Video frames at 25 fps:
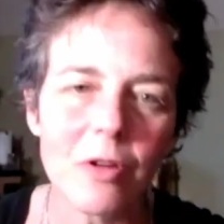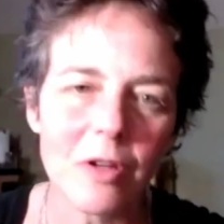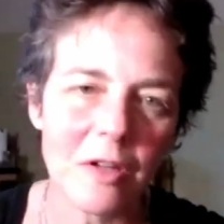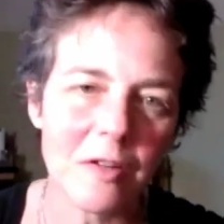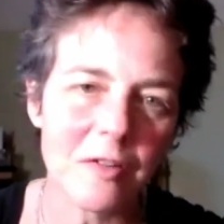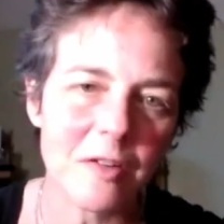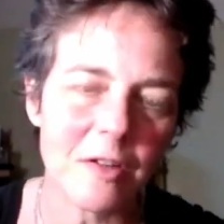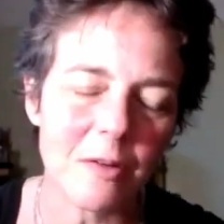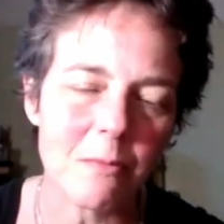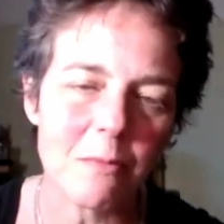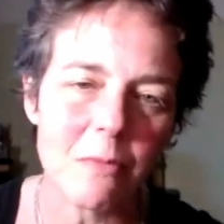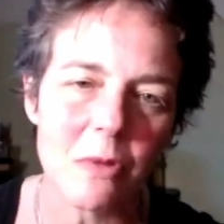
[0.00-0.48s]

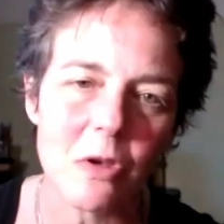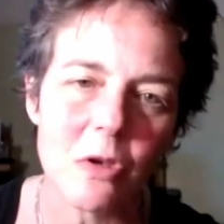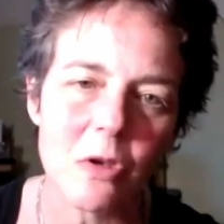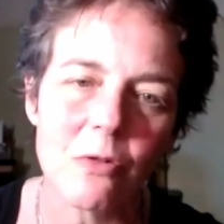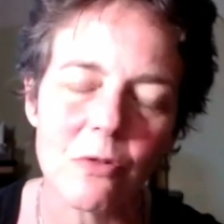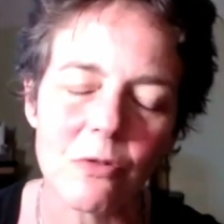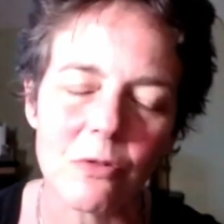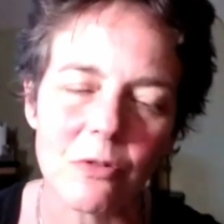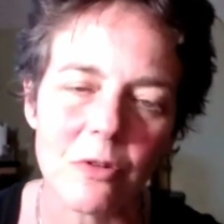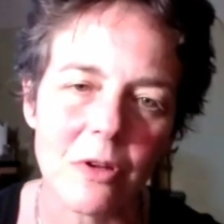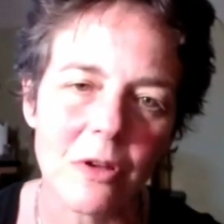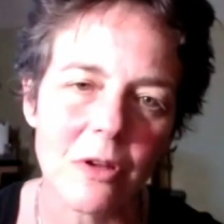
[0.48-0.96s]
is
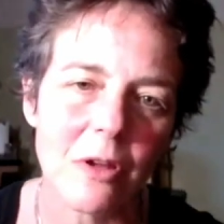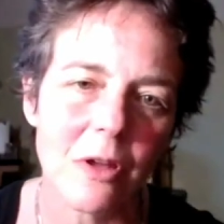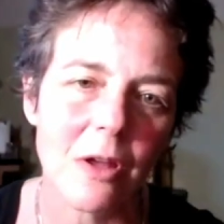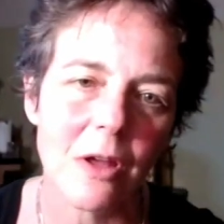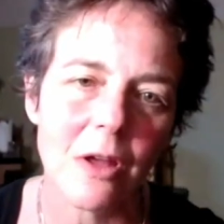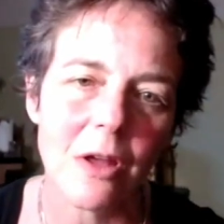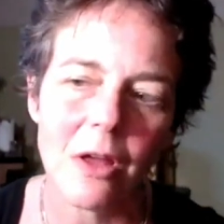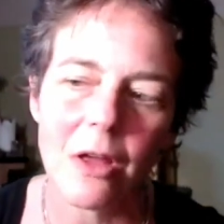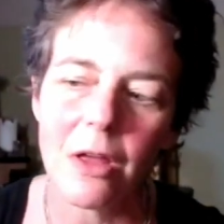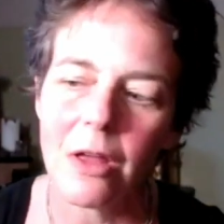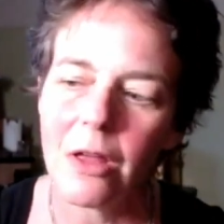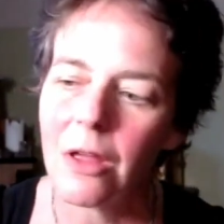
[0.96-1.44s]
imbued
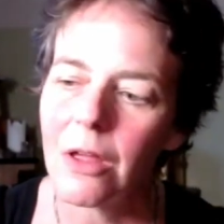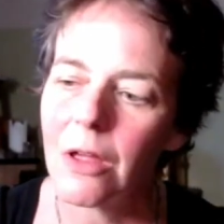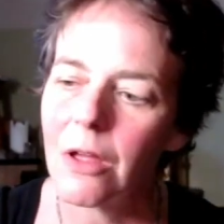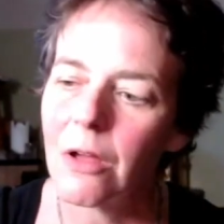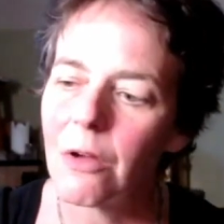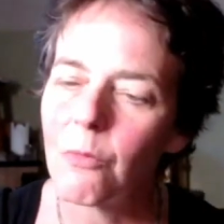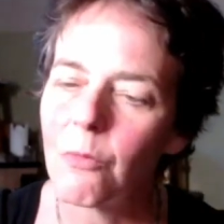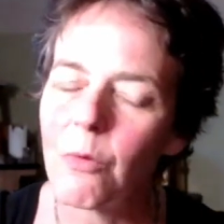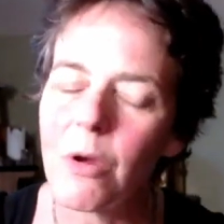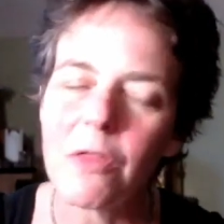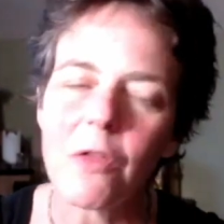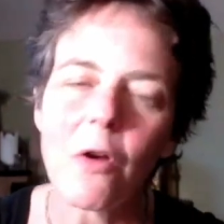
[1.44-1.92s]

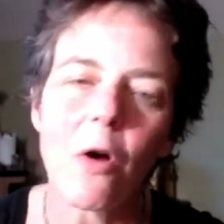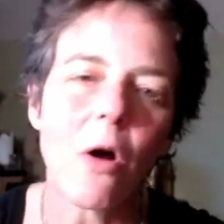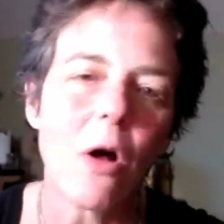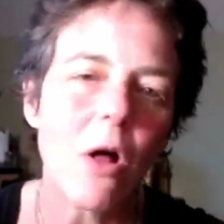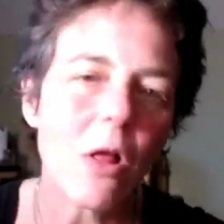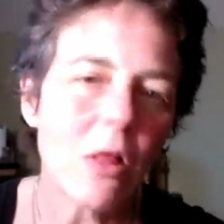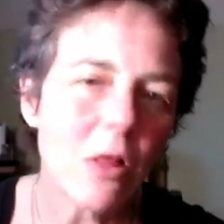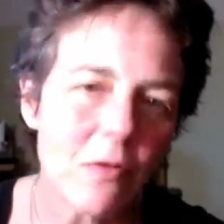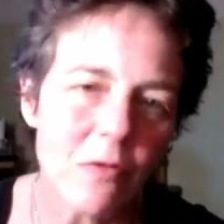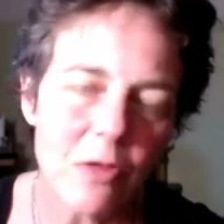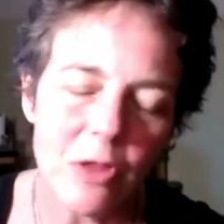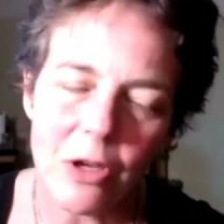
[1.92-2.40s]
with
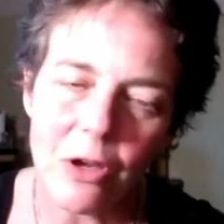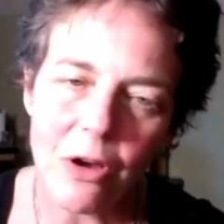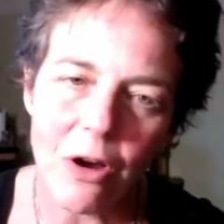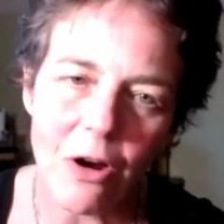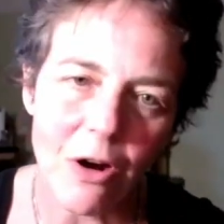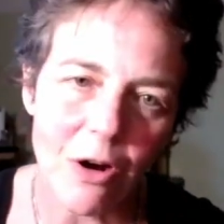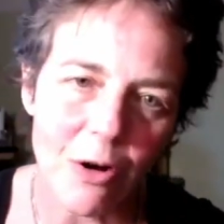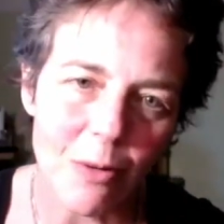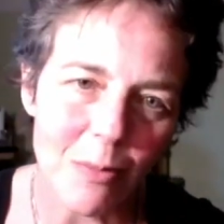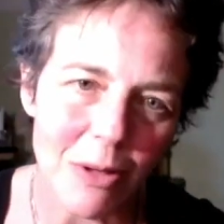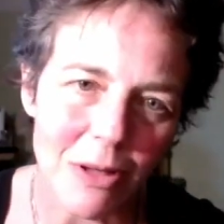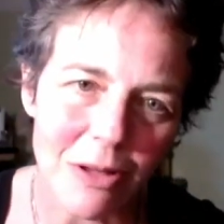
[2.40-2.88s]
all of the
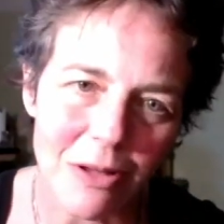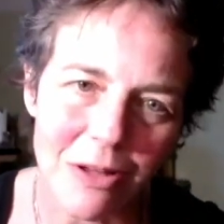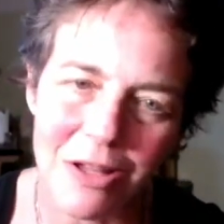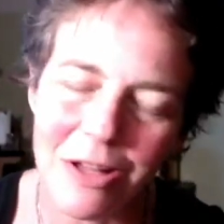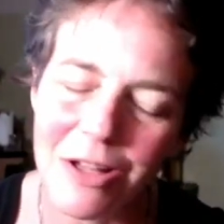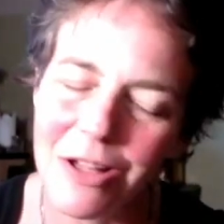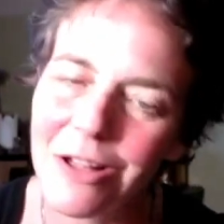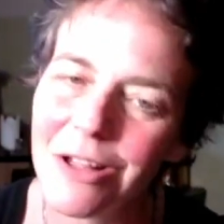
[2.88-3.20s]
karma,